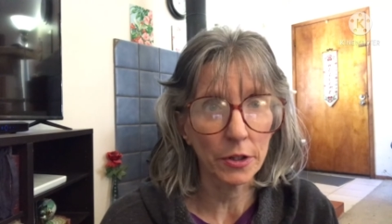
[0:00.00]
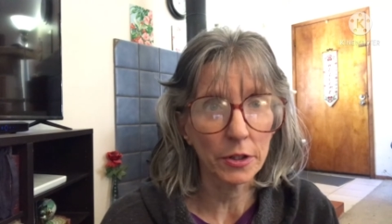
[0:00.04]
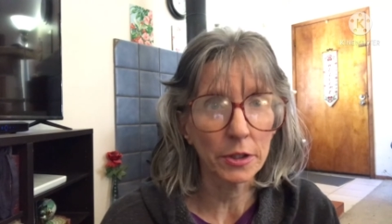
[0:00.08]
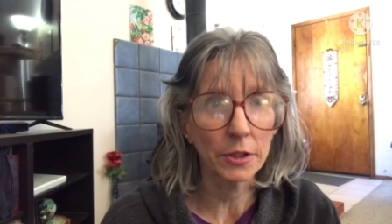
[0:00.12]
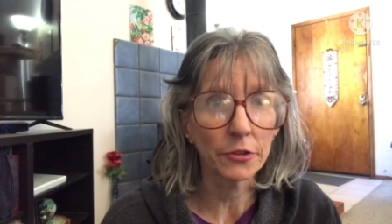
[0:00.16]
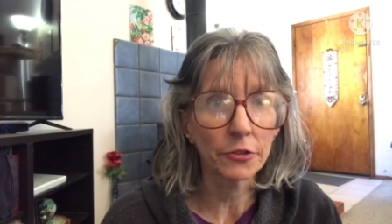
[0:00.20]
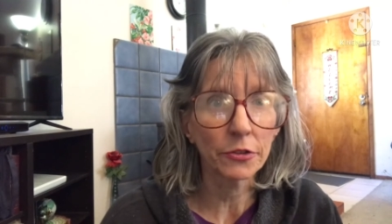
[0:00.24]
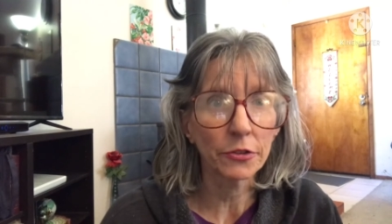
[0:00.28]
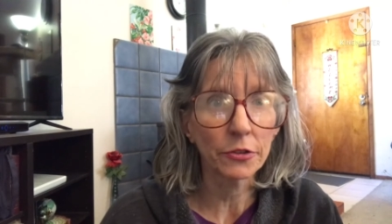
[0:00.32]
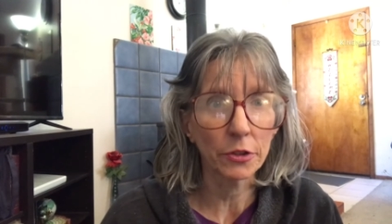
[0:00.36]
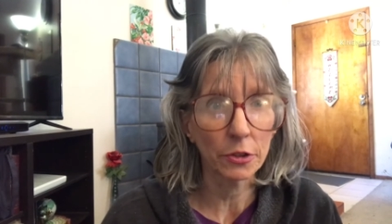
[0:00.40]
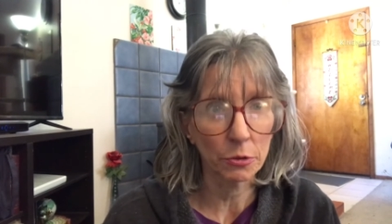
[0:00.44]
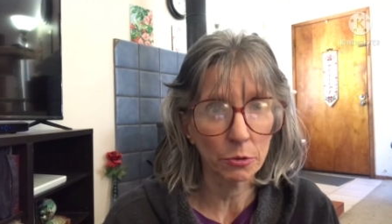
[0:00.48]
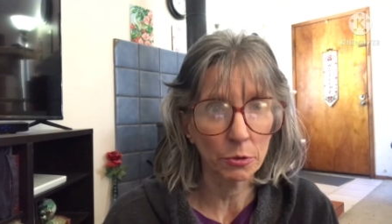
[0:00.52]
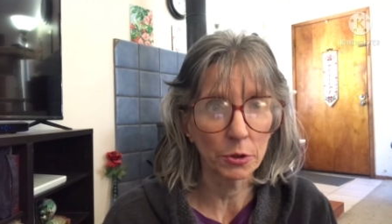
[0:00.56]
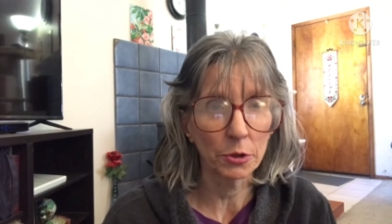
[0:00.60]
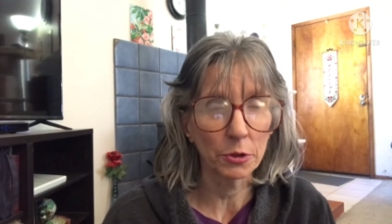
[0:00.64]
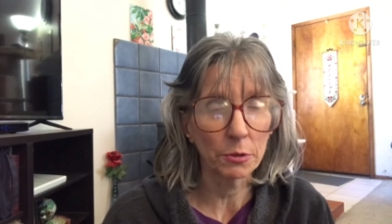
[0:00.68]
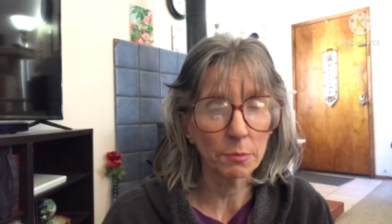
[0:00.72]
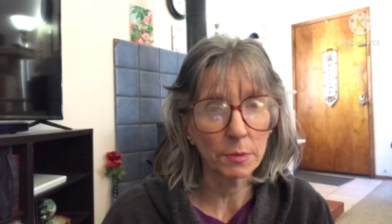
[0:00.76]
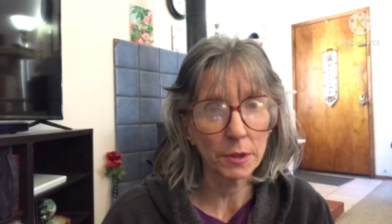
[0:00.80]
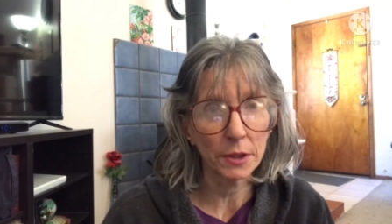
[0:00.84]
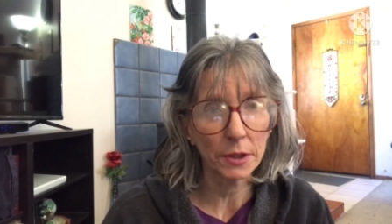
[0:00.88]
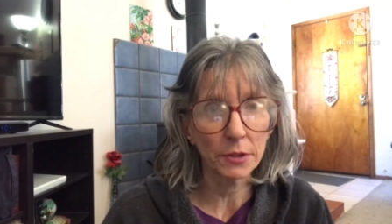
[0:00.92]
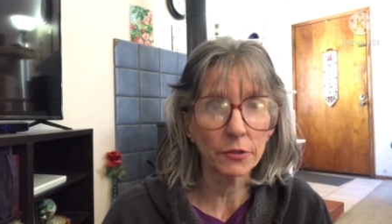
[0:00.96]
as the
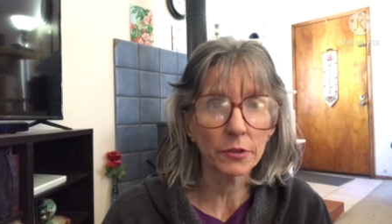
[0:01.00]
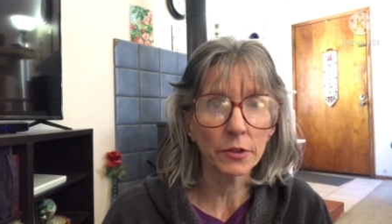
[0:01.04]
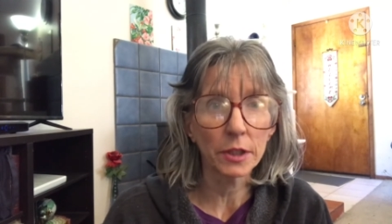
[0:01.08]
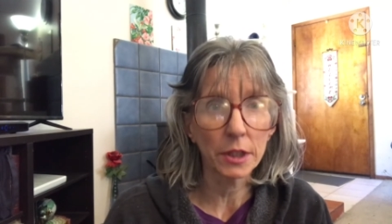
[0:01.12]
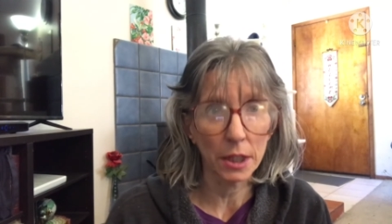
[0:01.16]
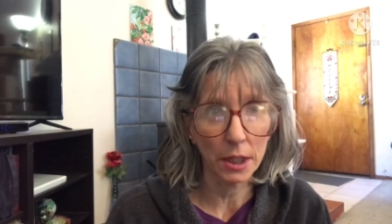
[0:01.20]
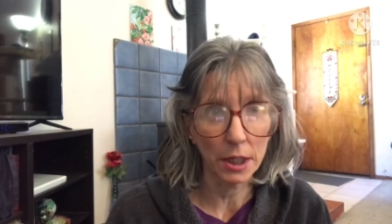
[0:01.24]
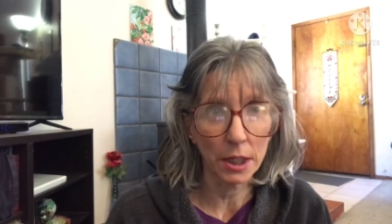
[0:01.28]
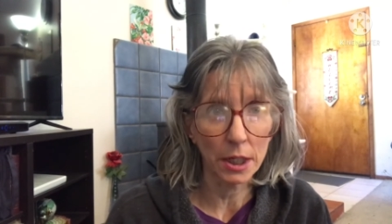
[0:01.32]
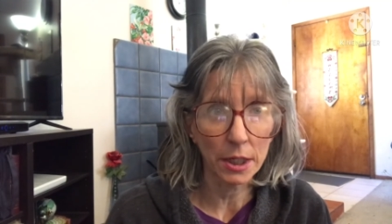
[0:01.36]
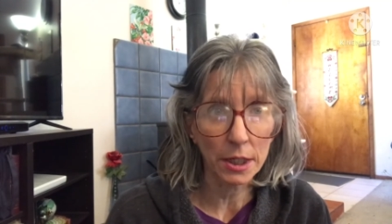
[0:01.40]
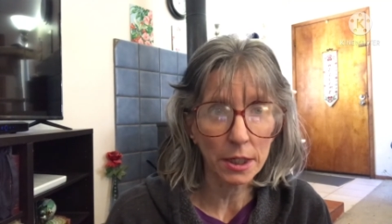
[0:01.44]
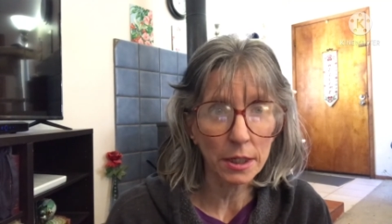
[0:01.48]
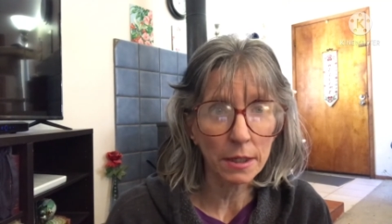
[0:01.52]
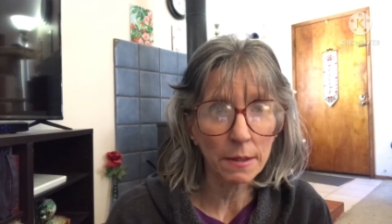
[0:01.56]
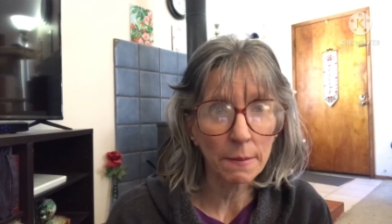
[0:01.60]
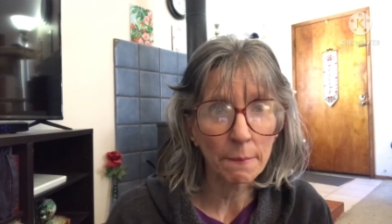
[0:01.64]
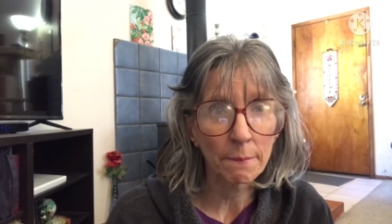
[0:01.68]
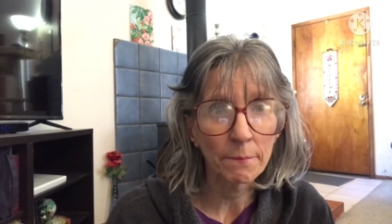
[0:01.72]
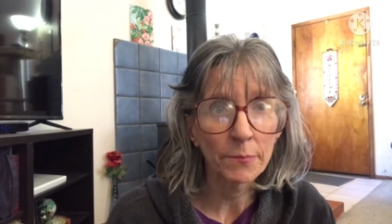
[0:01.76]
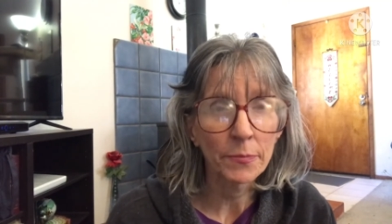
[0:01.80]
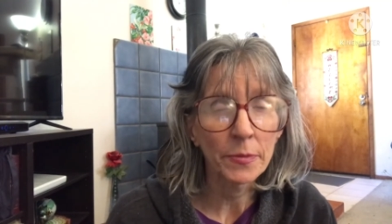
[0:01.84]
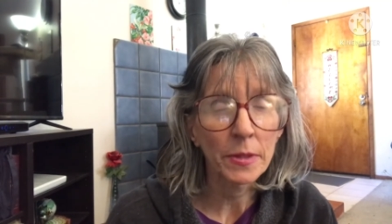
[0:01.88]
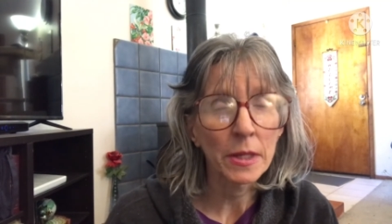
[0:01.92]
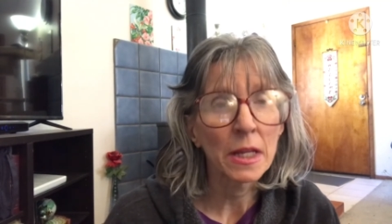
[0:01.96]
group is done,
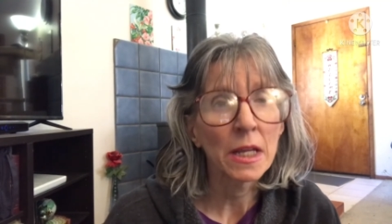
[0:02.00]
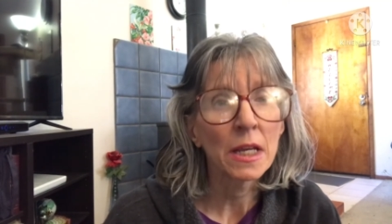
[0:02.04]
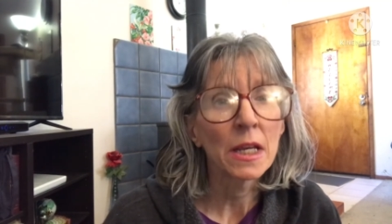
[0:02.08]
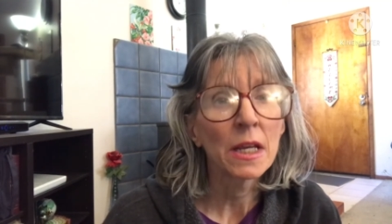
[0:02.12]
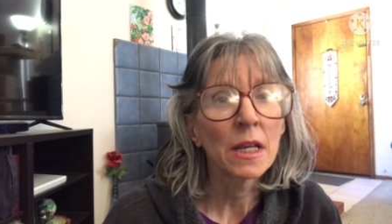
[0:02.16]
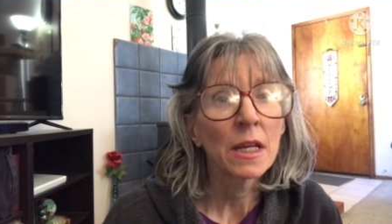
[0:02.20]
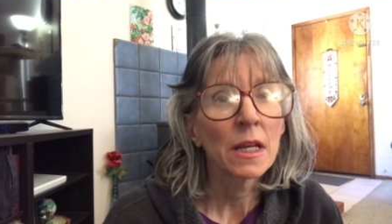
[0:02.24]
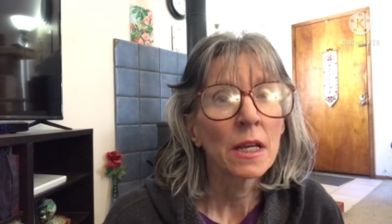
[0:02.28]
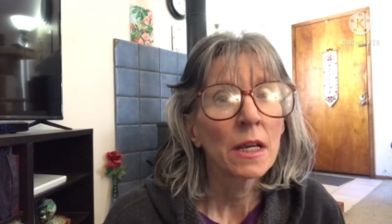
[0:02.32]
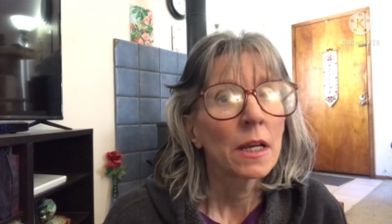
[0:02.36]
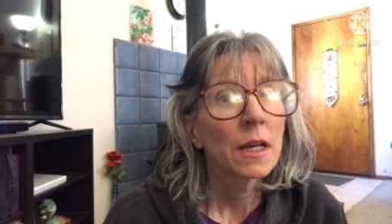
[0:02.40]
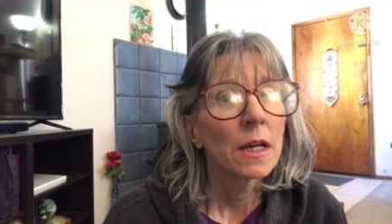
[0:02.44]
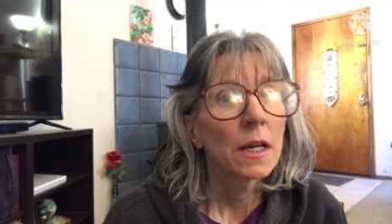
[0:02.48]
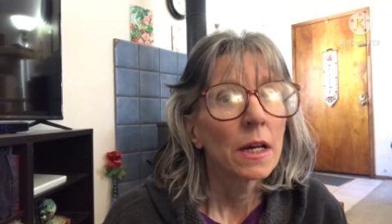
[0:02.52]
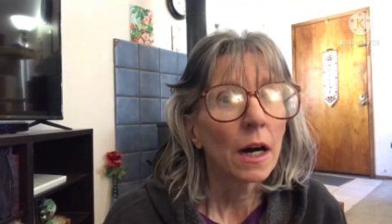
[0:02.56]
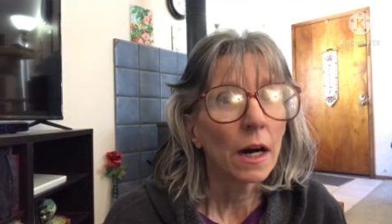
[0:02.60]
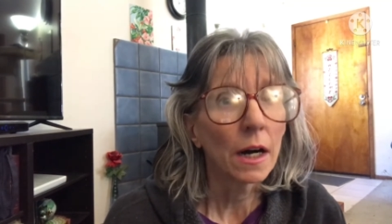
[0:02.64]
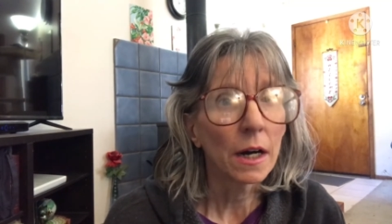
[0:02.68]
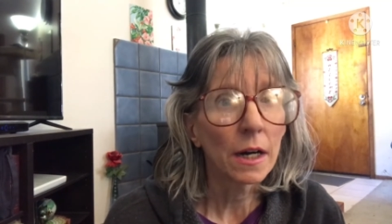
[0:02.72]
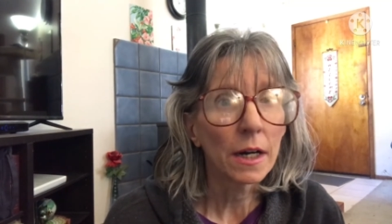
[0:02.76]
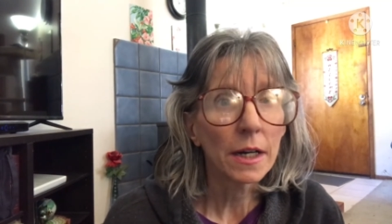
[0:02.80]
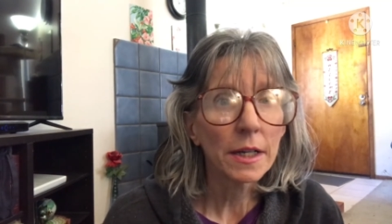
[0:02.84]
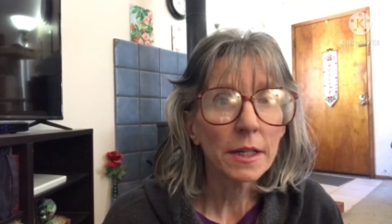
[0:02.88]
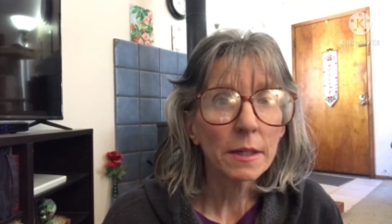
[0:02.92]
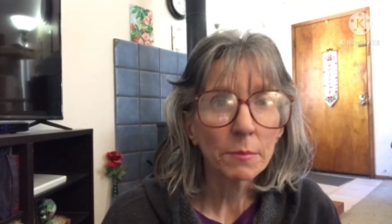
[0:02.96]

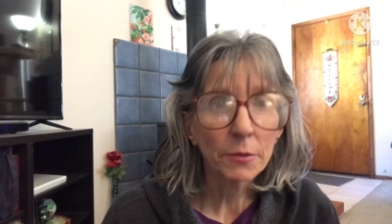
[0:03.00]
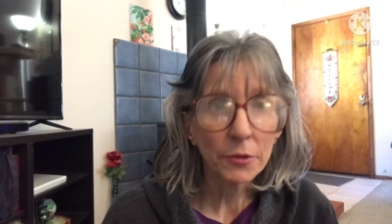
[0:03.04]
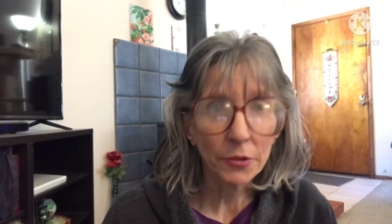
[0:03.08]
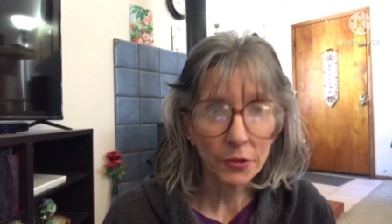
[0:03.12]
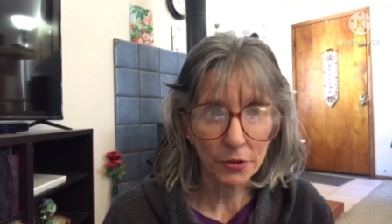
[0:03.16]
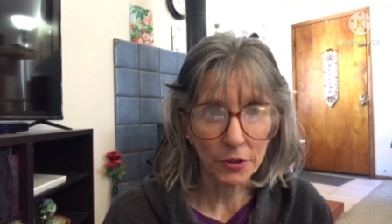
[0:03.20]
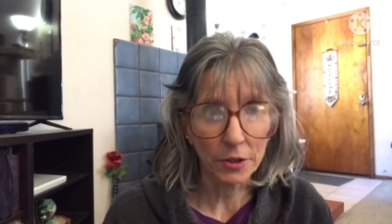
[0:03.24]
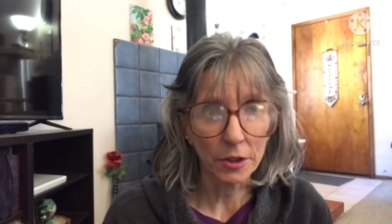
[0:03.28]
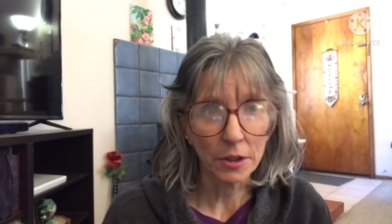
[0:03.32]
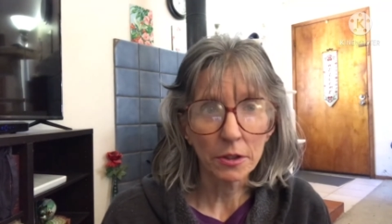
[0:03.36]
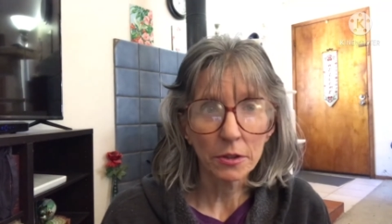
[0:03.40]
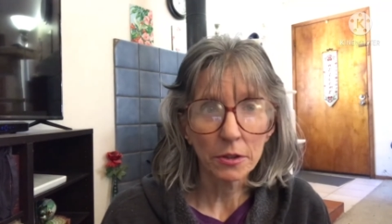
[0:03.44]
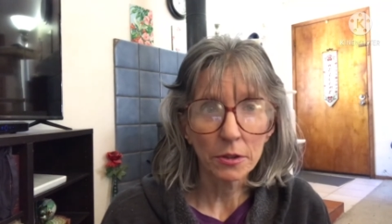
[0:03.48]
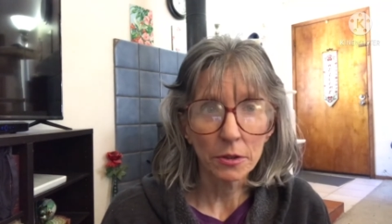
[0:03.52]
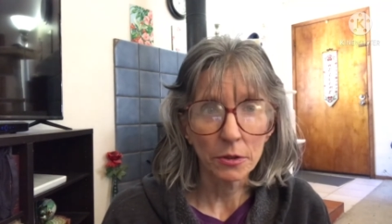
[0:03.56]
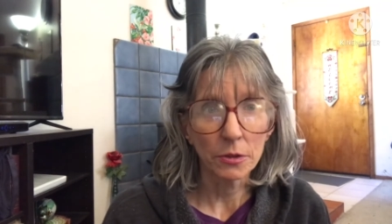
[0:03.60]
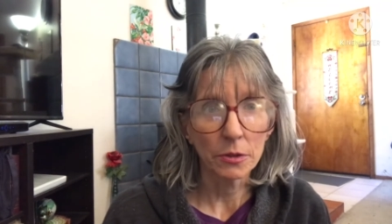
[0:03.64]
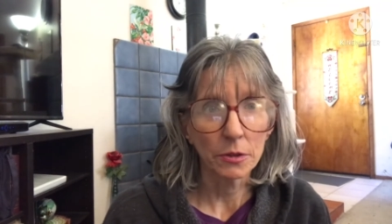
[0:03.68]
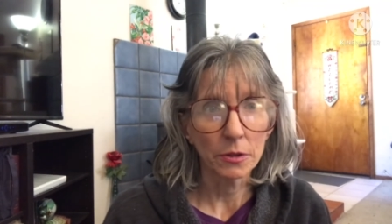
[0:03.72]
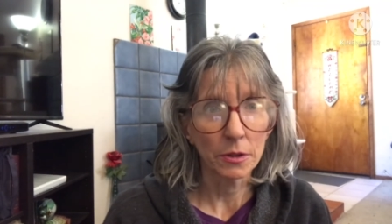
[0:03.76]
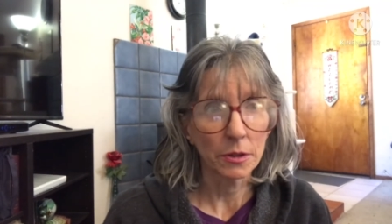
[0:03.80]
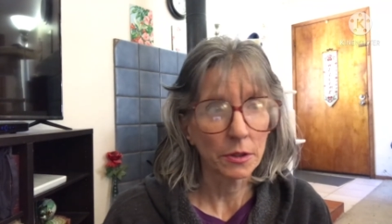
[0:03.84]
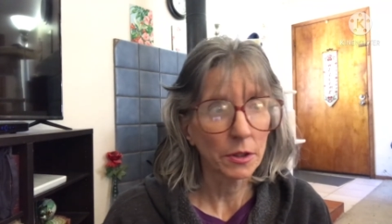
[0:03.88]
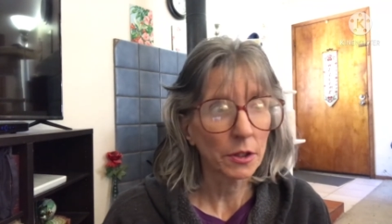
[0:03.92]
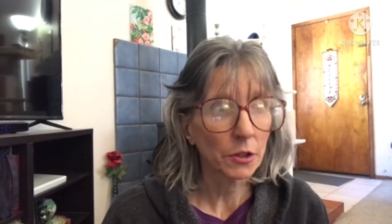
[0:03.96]
I am
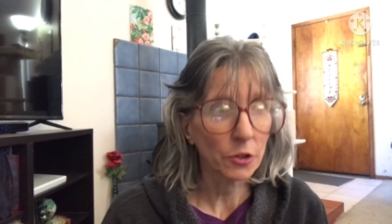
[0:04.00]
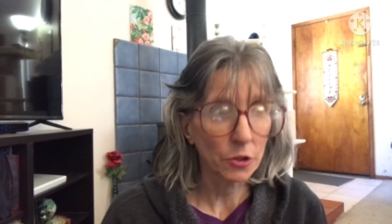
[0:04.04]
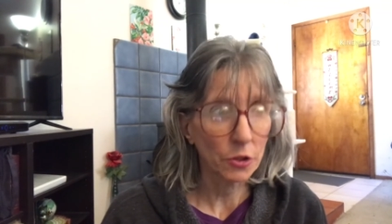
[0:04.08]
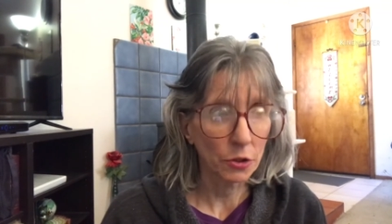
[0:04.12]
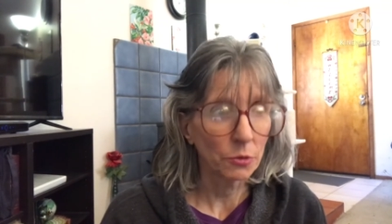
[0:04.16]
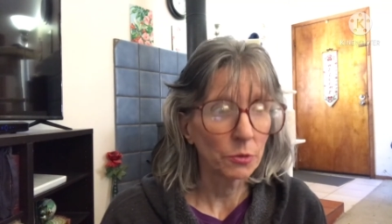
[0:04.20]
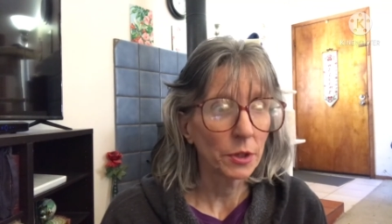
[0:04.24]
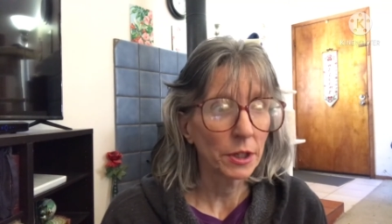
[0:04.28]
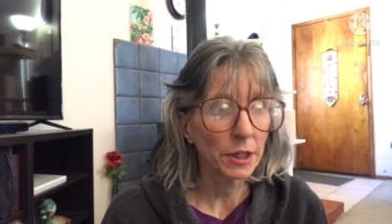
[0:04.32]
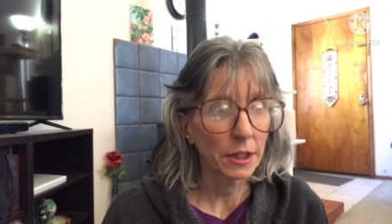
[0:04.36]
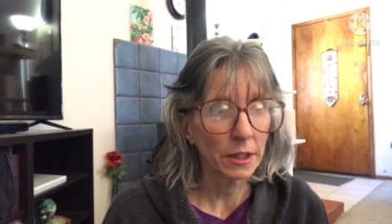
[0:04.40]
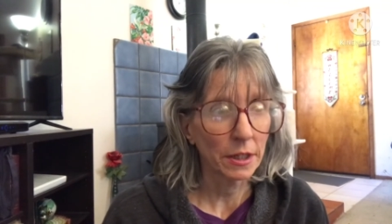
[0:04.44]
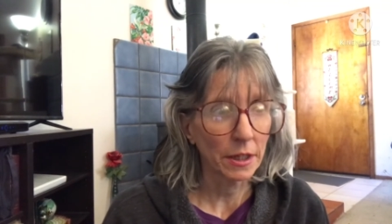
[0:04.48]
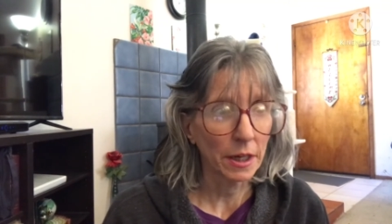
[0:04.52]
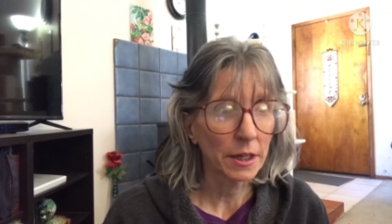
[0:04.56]
still going,